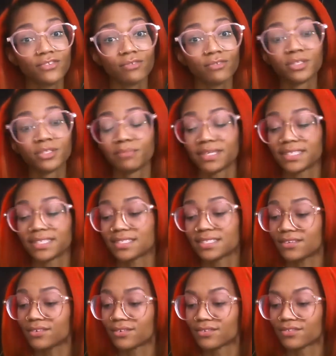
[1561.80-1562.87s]
from your best
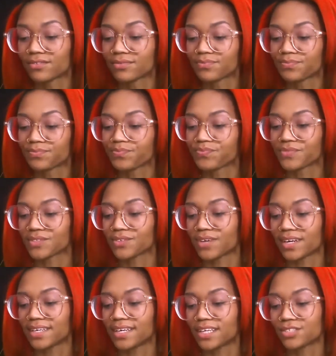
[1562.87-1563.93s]
self
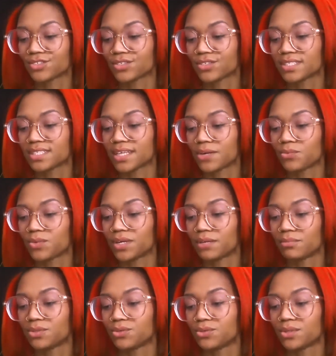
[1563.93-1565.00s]
right? I trust that when
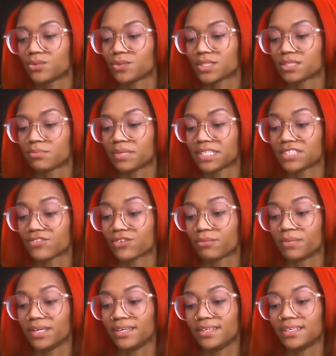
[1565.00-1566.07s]
I'm doing what's best for
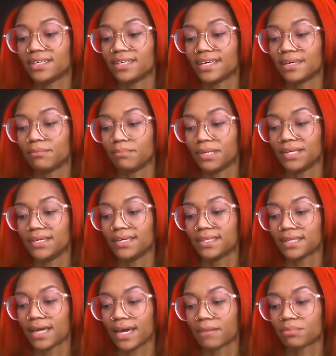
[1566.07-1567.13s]
me and being
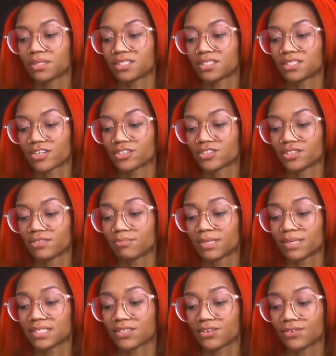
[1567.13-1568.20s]
the happiest version of
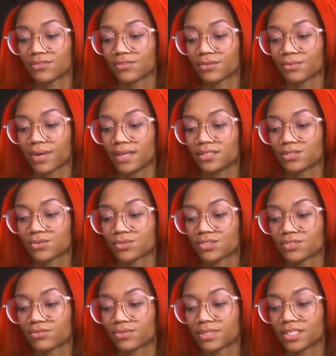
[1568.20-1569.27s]
myself, the right sorts
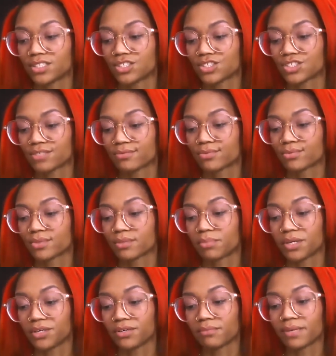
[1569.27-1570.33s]
of relationships will
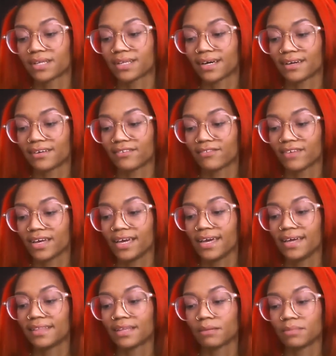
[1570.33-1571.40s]
appear in my life.
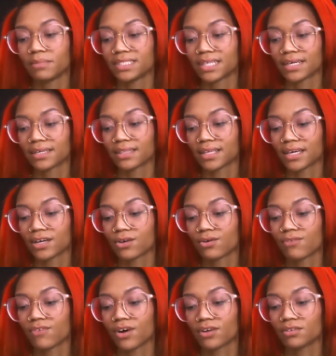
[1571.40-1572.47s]
That means I can let go
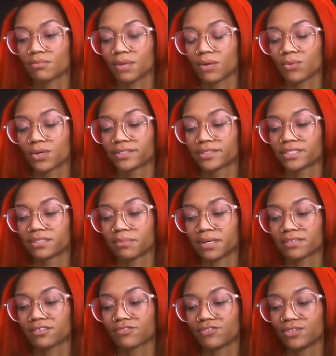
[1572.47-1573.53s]
of all of my worries
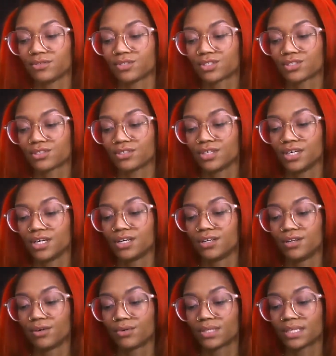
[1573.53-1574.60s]
about the future,
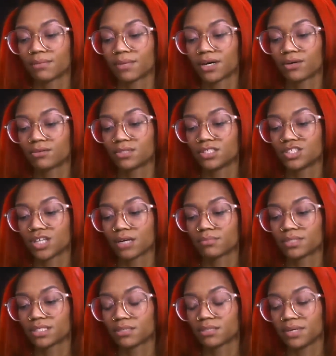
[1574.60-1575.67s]
knowing that my only job
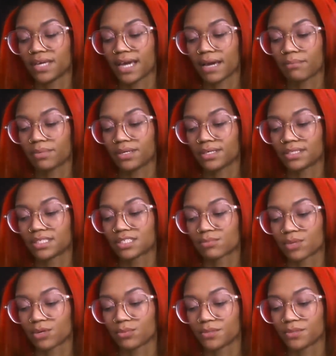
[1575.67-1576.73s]
is to be happy in this
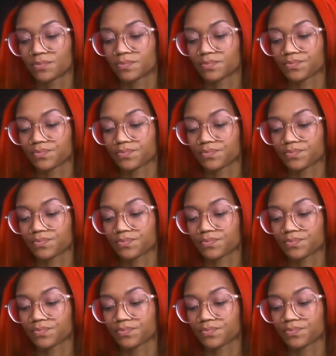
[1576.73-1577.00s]
moment,